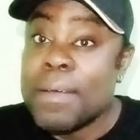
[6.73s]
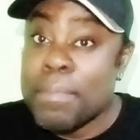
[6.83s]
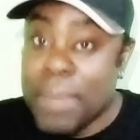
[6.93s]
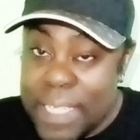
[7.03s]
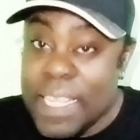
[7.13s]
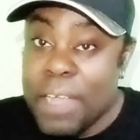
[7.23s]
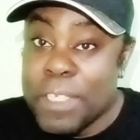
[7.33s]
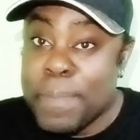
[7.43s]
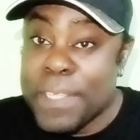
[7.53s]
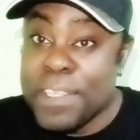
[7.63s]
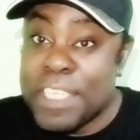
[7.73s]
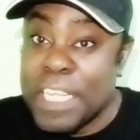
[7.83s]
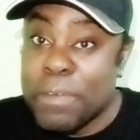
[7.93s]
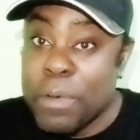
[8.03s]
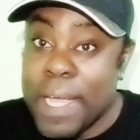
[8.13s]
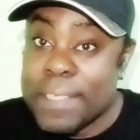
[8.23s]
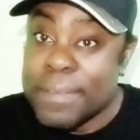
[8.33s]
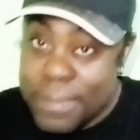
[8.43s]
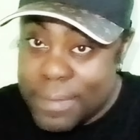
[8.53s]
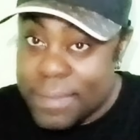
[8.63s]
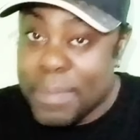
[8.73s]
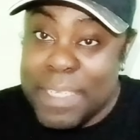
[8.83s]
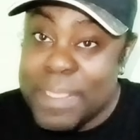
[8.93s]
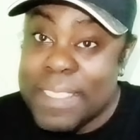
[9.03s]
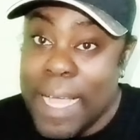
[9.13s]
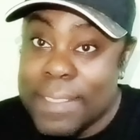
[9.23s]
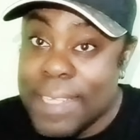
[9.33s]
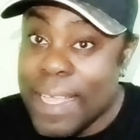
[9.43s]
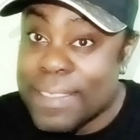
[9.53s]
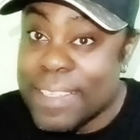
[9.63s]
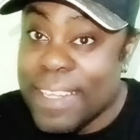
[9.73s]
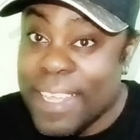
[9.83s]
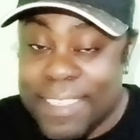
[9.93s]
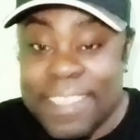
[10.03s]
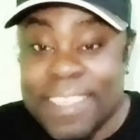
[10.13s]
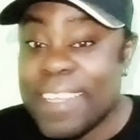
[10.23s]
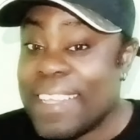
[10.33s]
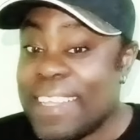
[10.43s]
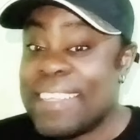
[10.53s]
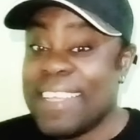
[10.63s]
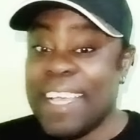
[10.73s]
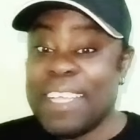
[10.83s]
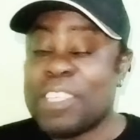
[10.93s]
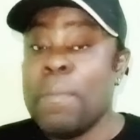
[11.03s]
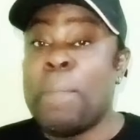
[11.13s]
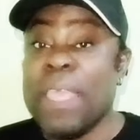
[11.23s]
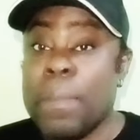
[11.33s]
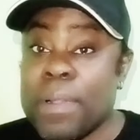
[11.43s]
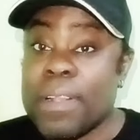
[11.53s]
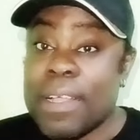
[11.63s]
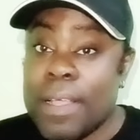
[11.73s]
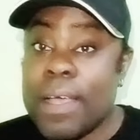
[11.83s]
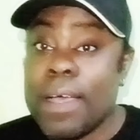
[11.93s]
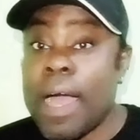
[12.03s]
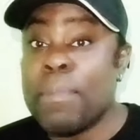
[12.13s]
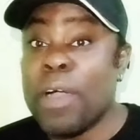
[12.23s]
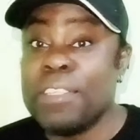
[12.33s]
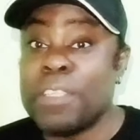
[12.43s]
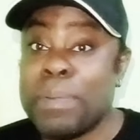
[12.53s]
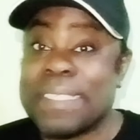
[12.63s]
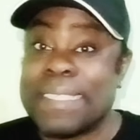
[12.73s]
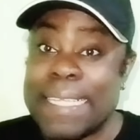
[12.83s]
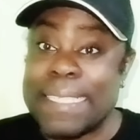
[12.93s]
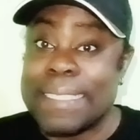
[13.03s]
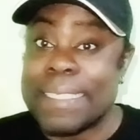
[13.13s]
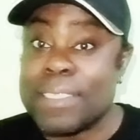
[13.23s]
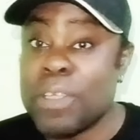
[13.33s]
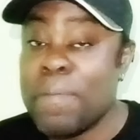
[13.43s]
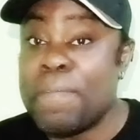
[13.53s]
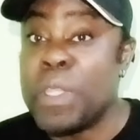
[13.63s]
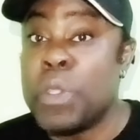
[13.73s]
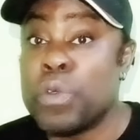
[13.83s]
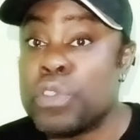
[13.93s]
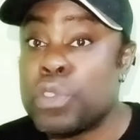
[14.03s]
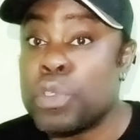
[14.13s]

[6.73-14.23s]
Manners and respect to each and everyone. My name is Dancehall Skilla. Yeah, so my people, I'm going to present some videos to